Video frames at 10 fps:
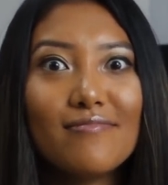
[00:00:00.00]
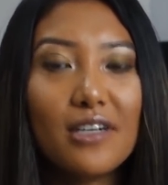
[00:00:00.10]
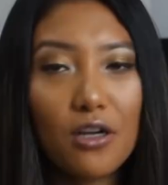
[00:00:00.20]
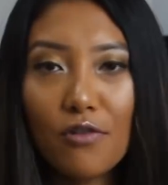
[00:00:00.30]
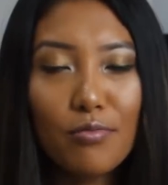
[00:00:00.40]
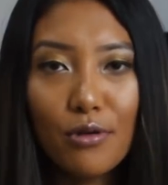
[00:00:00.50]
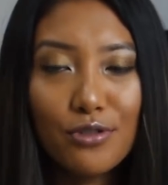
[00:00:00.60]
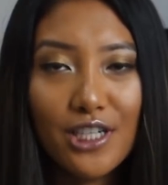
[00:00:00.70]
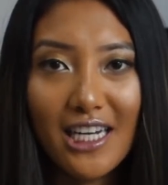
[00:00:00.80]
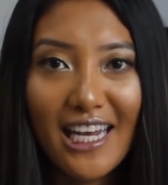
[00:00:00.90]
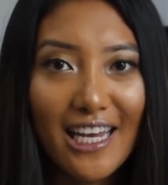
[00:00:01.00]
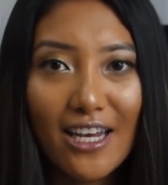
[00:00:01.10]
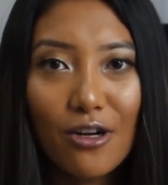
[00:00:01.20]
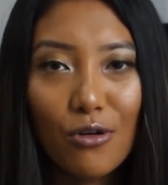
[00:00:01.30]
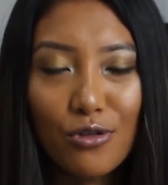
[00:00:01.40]
enough protein
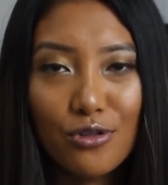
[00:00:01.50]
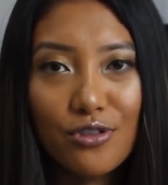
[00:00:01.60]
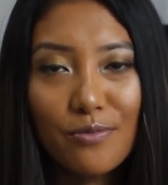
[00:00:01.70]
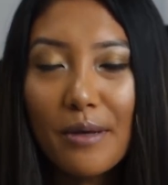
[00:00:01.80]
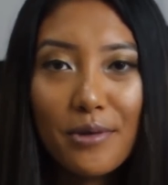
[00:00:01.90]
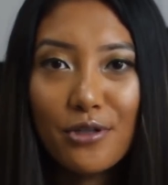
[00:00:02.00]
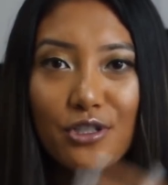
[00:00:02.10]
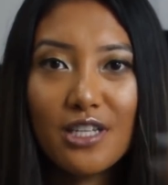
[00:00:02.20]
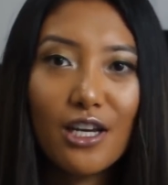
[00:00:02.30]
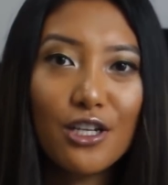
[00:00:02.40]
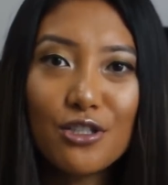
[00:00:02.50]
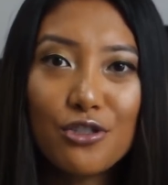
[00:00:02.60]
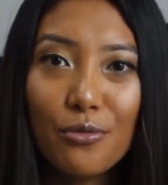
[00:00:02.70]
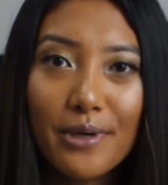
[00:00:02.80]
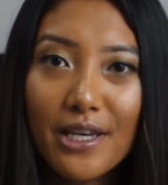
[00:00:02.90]
in, or maybe you're just not
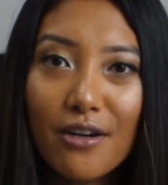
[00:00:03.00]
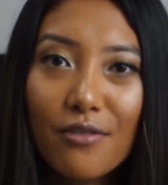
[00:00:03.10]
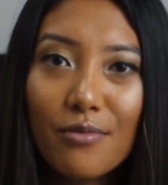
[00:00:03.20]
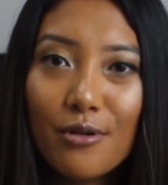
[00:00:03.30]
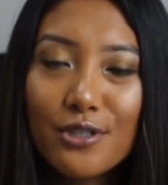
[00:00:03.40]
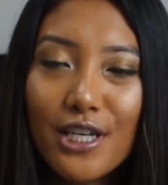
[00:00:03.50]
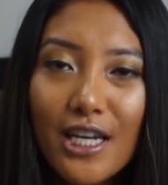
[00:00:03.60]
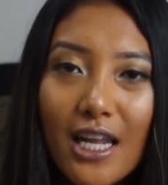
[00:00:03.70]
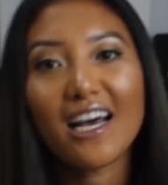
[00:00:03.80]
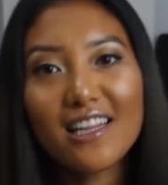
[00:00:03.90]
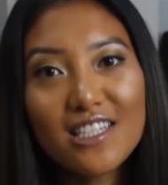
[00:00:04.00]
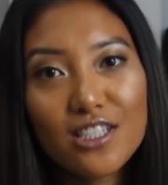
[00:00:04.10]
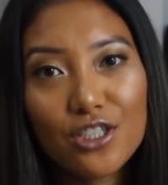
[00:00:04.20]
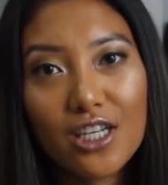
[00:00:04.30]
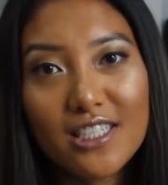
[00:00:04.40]
consuming enough protein. Highly
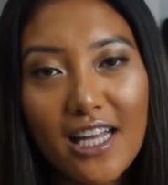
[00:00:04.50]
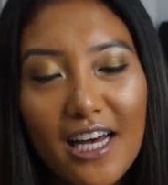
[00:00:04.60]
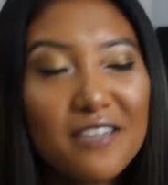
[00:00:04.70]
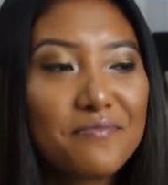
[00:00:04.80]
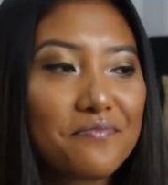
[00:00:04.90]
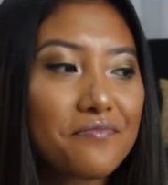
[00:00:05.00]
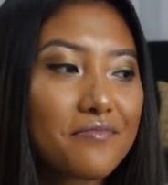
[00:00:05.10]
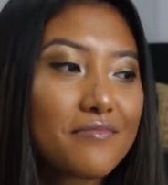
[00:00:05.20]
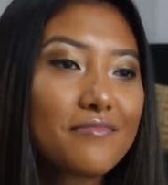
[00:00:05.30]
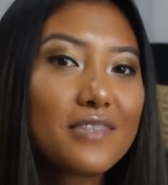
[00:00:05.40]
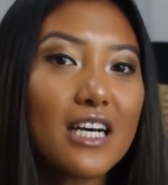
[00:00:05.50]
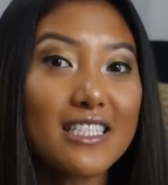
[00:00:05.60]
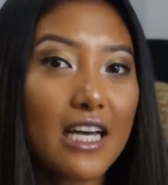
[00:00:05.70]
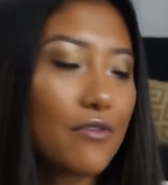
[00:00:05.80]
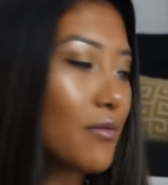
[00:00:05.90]
suggest that.
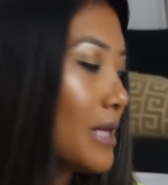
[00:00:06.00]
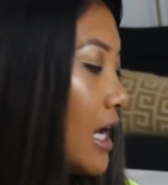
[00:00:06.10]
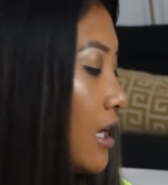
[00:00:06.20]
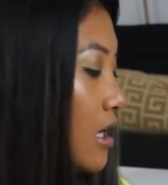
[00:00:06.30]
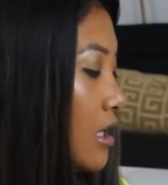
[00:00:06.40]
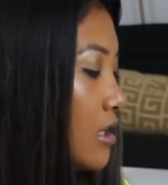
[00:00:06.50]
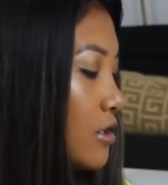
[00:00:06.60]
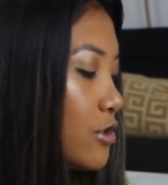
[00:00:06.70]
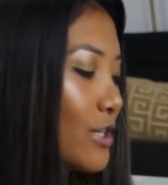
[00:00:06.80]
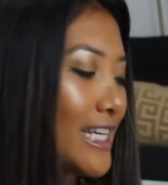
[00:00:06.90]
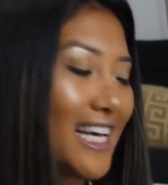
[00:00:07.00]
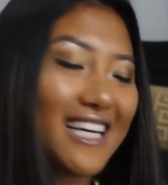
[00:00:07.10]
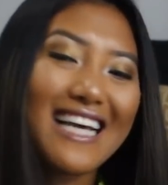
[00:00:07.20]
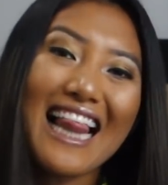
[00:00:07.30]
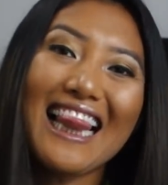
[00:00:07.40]
Aside from that,
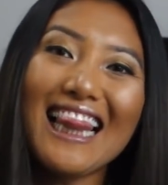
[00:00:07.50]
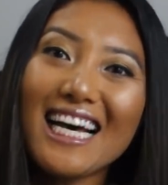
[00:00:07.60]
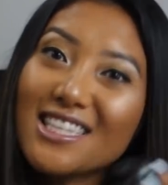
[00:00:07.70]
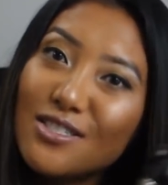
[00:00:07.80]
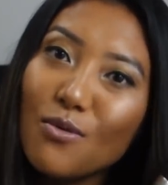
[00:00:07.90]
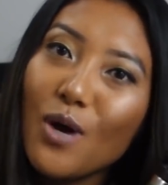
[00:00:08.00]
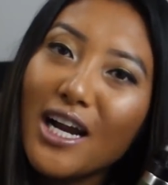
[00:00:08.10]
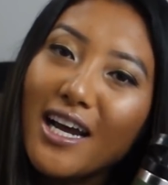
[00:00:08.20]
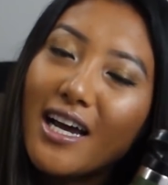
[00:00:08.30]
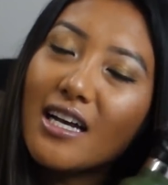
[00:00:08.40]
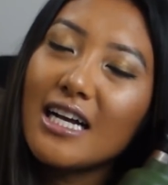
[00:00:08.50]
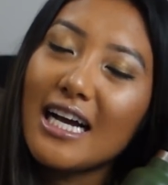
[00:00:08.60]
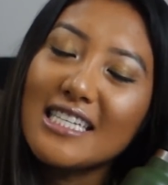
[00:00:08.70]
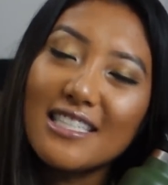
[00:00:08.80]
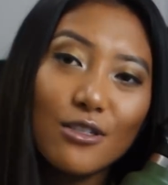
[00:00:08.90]
drinking lots of water.
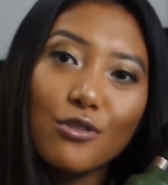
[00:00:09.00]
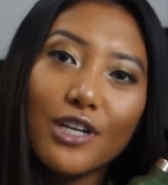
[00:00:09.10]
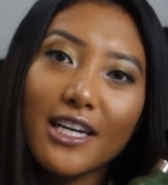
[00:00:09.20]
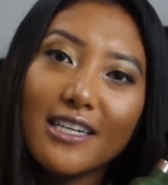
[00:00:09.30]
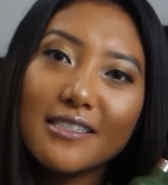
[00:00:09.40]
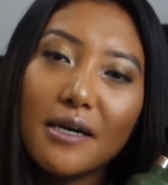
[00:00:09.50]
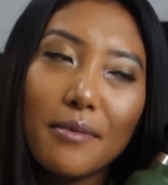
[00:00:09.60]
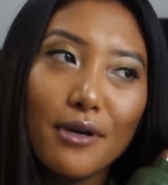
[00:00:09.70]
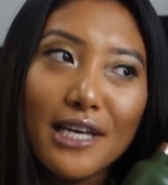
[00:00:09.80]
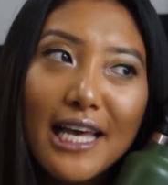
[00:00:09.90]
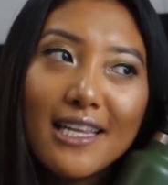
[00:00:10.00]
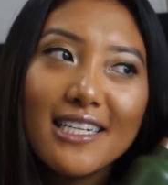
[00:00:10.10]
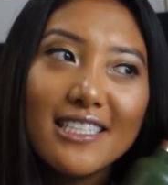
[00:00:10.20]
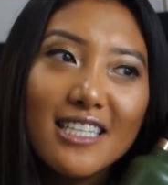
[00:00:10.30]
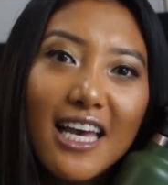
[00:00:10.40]
I still drink about 1 gallon
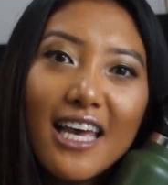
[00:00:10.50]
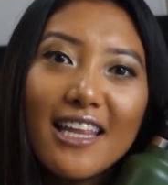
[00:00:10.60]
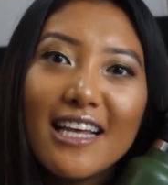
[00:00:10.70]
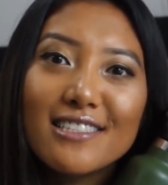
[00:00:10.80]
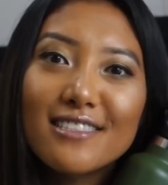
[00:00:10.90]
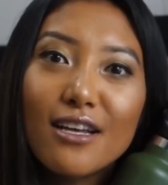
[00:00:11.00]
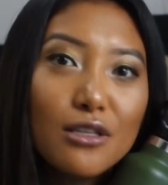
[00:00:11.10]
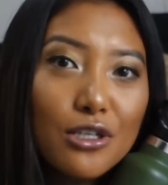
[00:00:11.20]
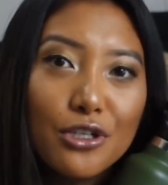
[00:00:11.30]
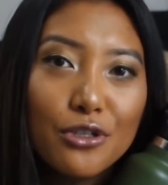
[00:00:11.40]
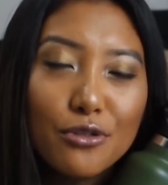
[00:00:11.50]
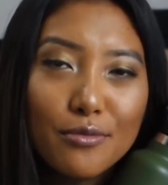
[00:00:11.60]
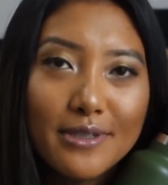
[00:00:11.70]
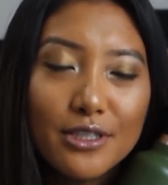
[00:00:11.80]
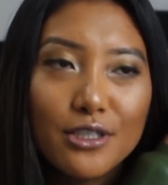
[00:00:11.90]
a day. That's nothing new,
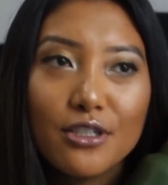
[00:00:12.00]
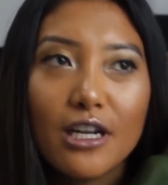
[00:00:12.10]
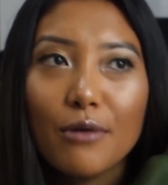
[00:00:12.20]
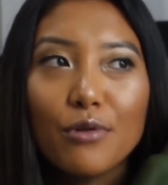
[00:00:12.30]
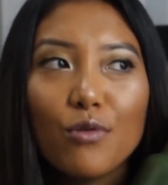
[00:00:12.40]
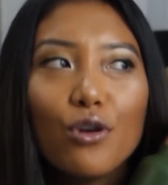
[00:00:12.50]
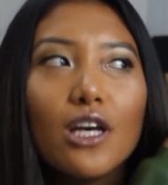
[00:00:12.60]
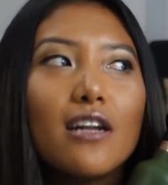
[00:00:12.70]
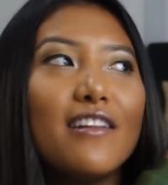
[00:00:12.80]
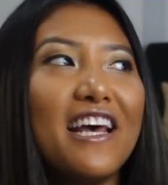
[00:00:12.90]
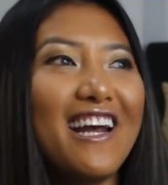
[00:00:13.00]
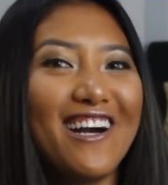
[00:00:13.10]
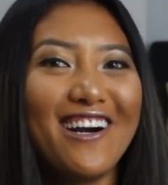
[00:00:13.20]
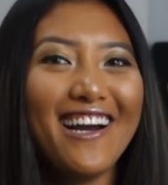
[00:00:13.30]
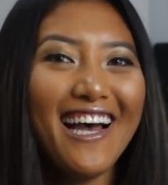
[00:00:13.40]
but just thought I would throw that in
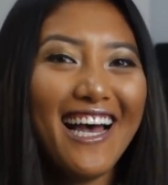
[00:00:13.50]
there.